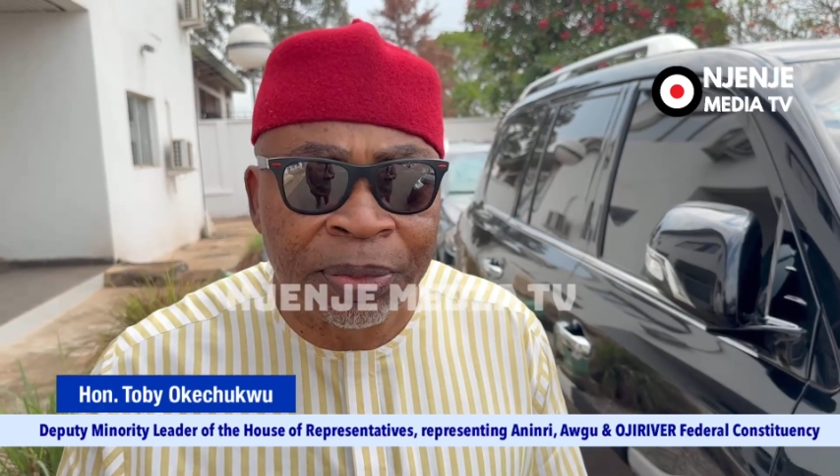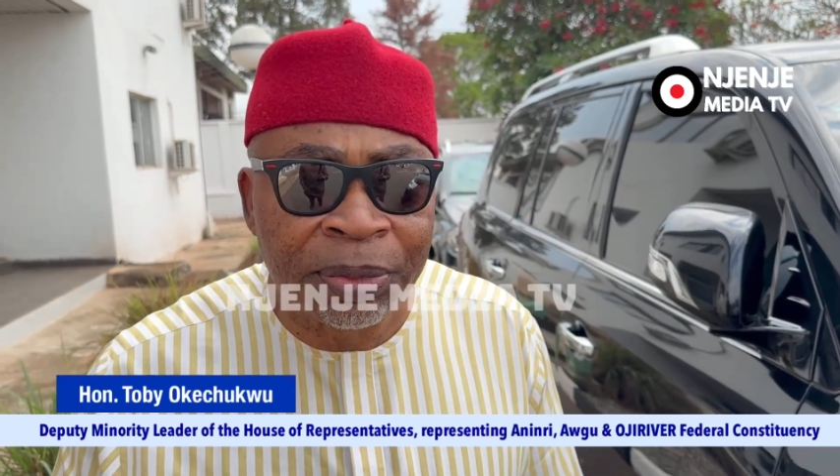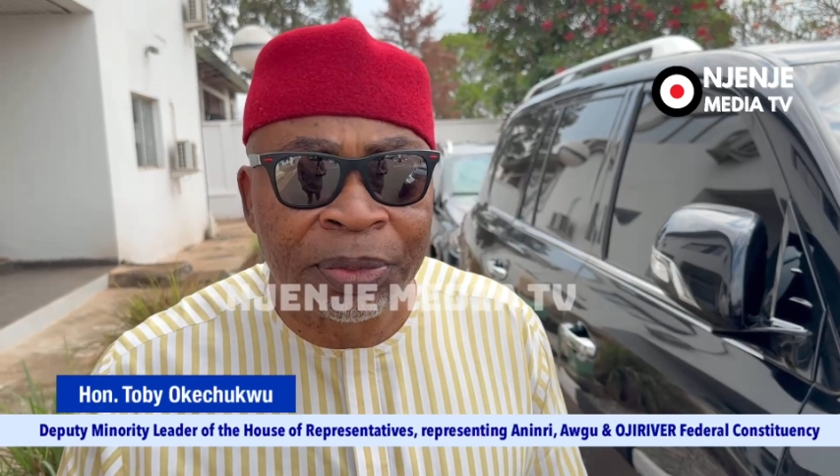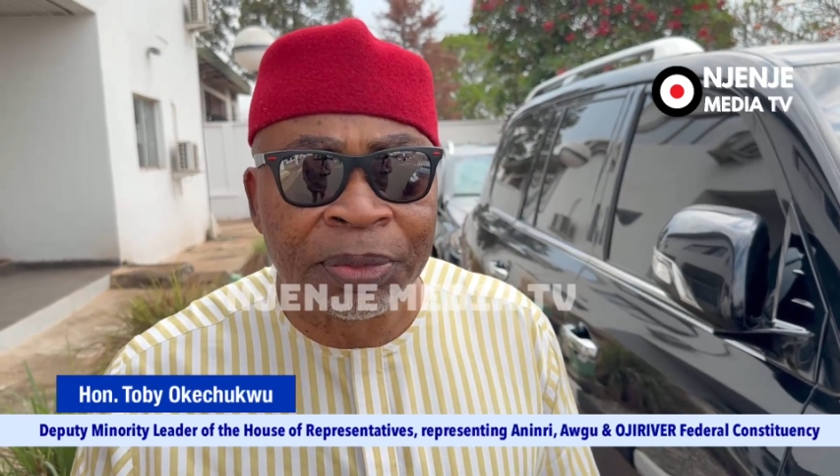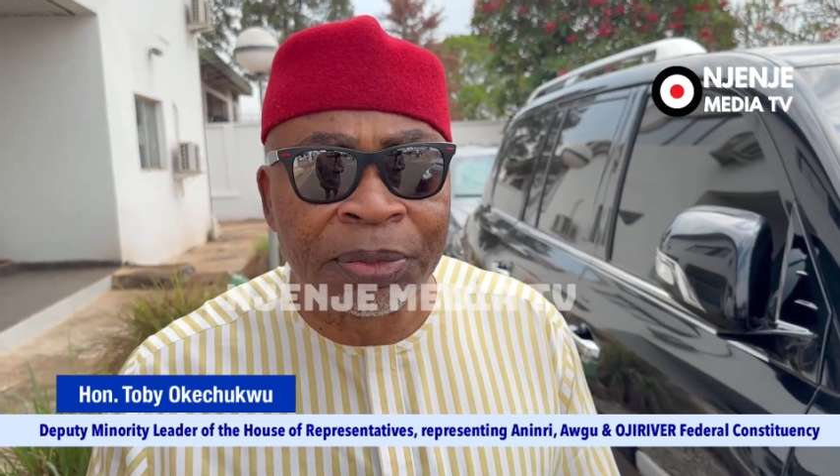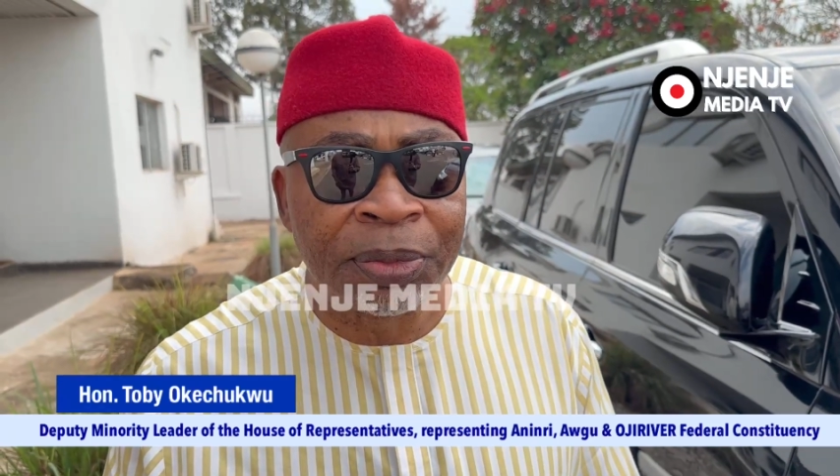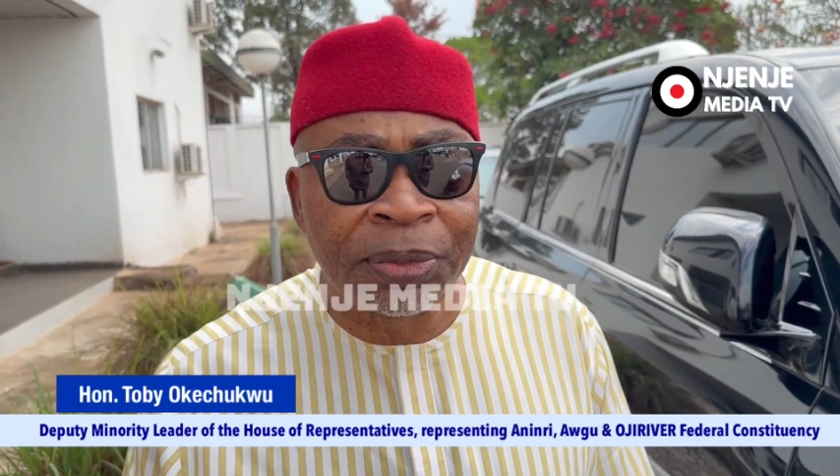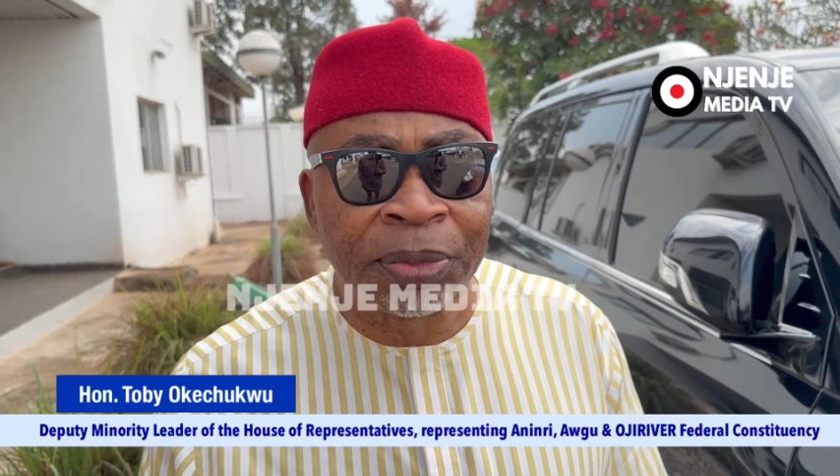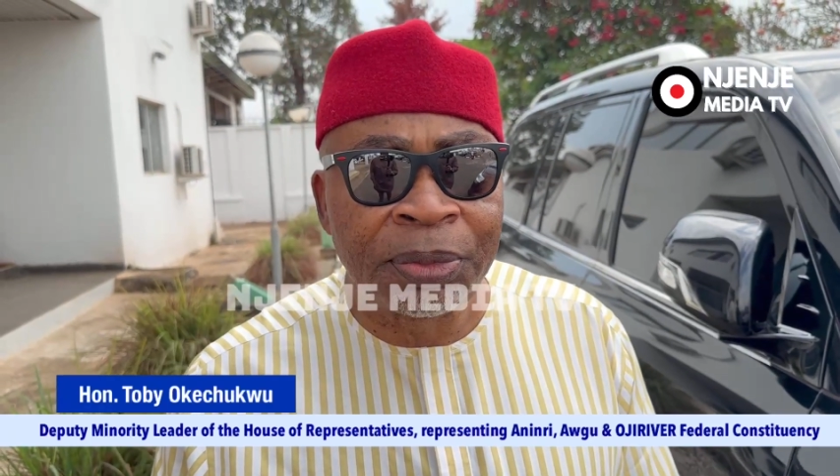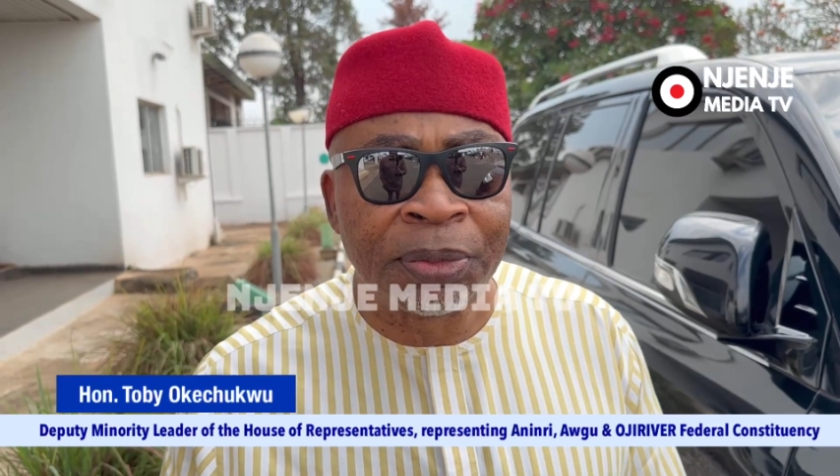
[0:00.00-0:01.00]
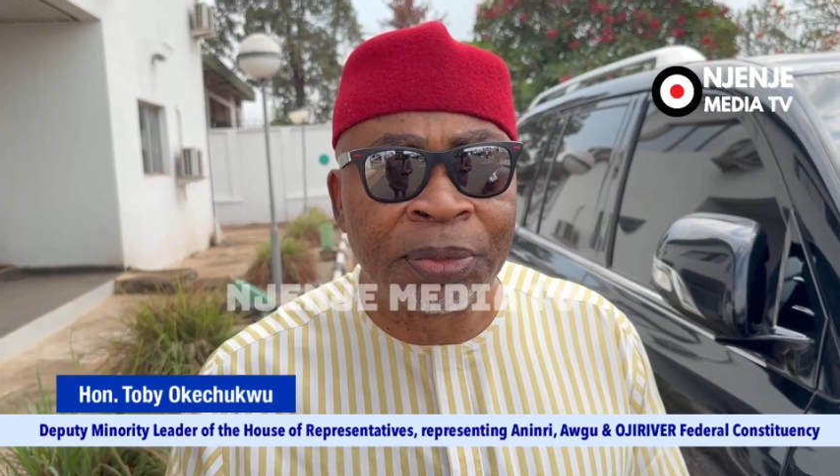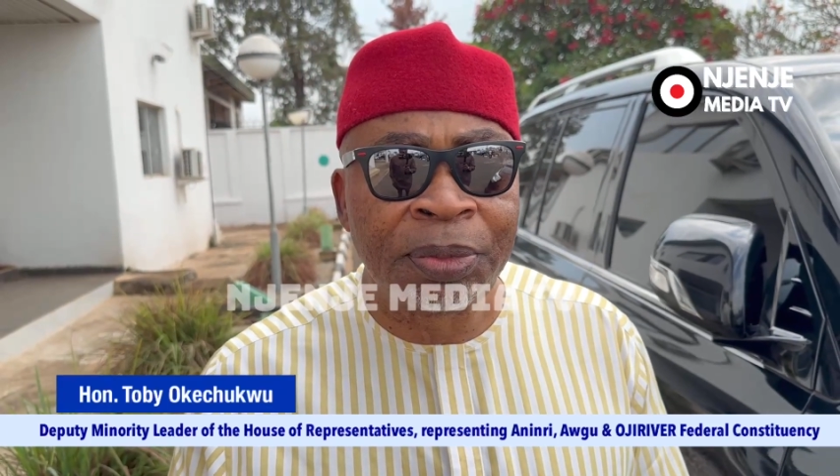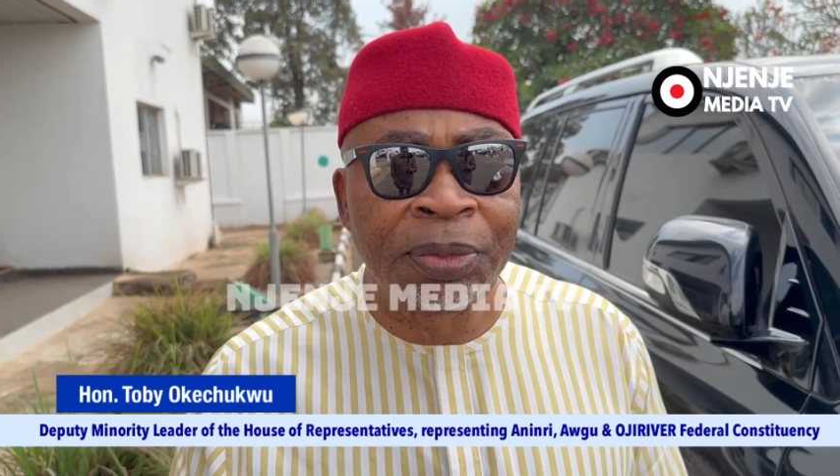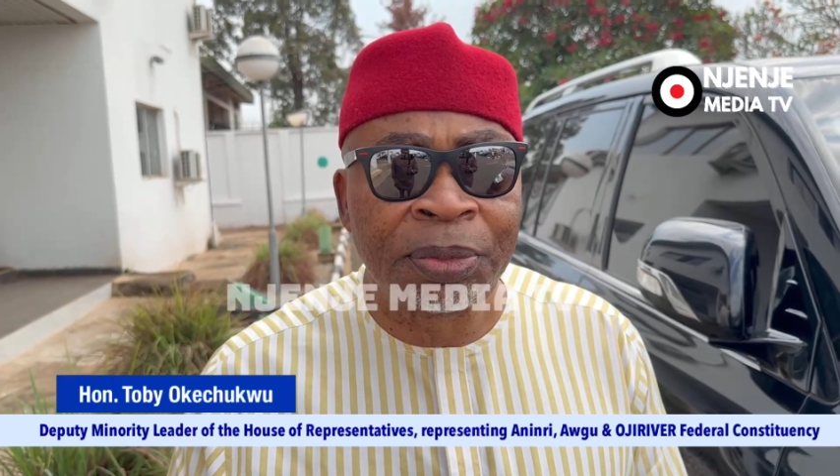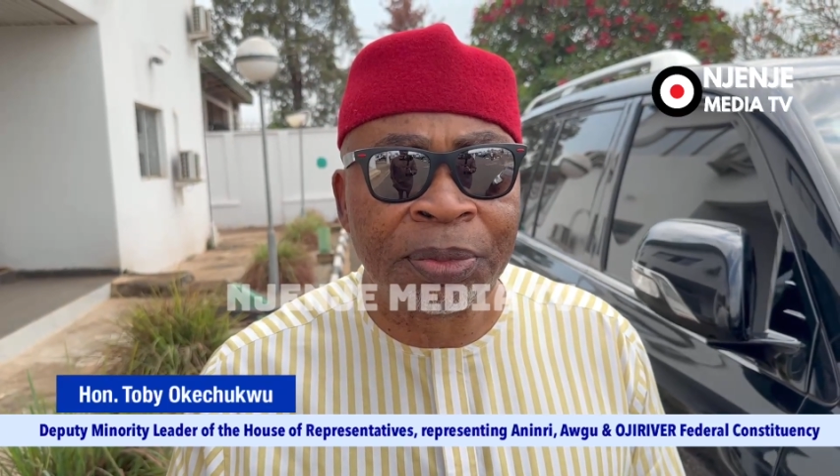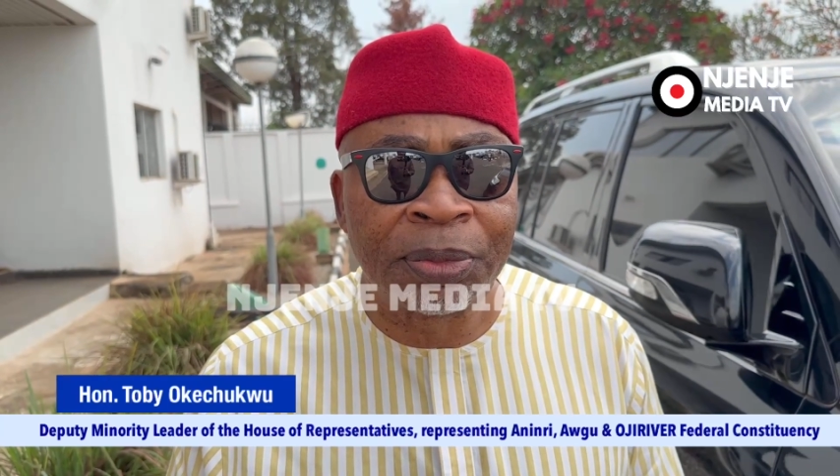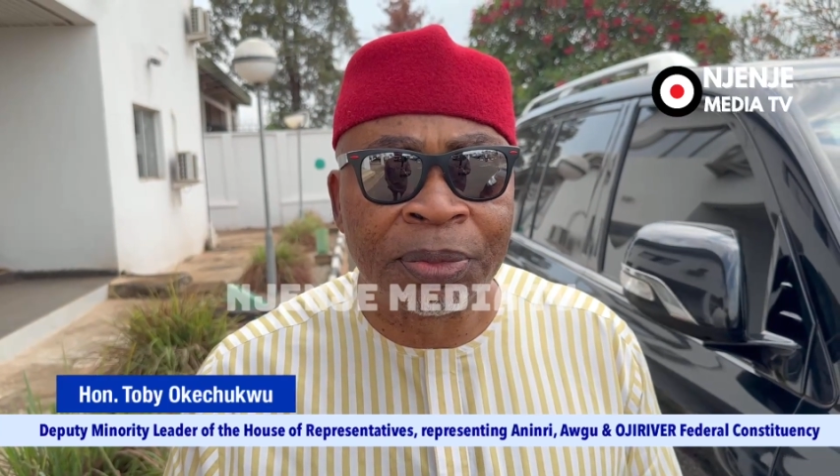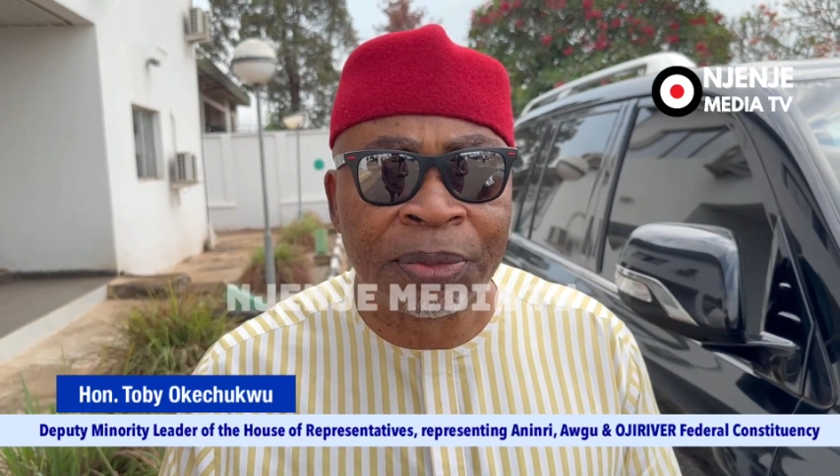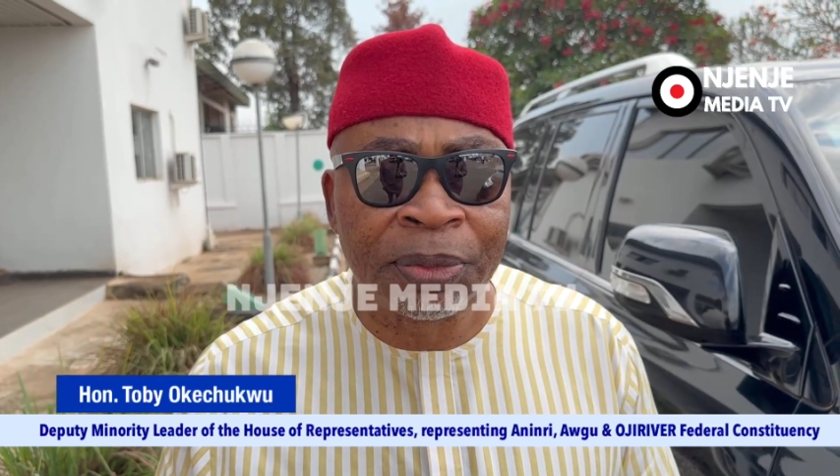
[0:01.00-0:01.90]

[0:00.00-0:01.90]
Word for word: and you know what is it that